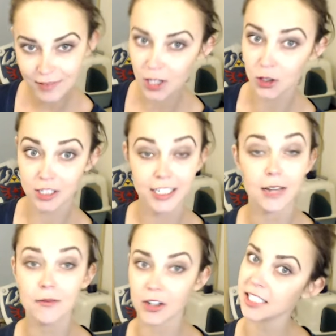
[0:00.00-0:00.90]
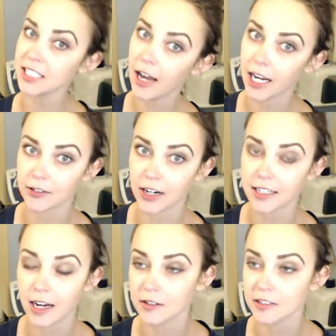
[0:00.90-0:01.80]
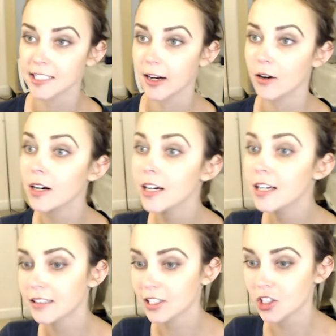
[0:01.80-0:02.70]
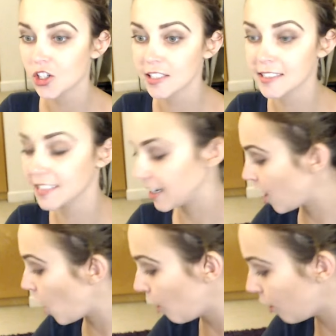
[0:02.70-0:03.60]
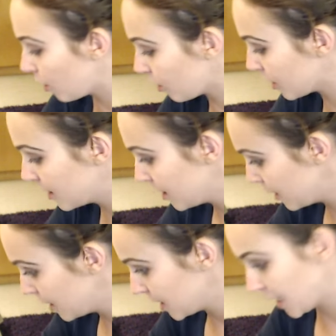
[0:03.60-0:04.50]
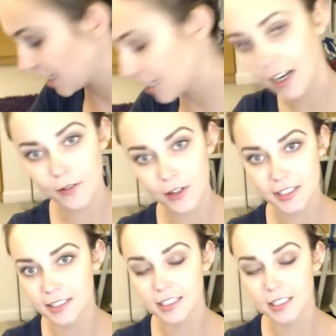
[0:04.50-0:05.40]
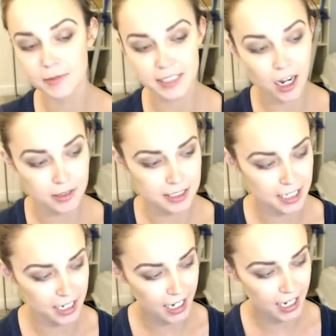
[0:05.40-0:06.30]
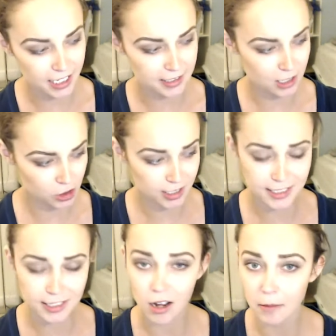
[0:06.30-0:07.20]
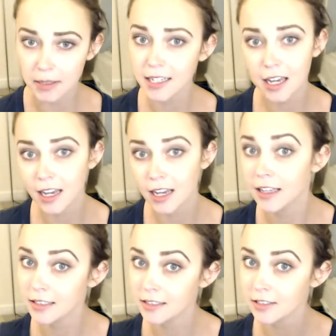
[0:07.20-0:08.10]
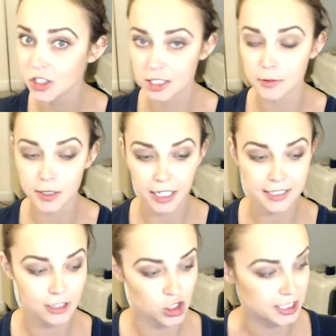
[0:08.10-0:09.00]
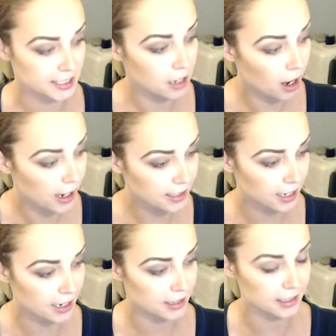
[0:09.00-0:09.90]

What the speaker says: look like I'm very tired right now, so let's just all get it out of our systems now and say, hey, is Audrey a zombie? And just realize that she's not, and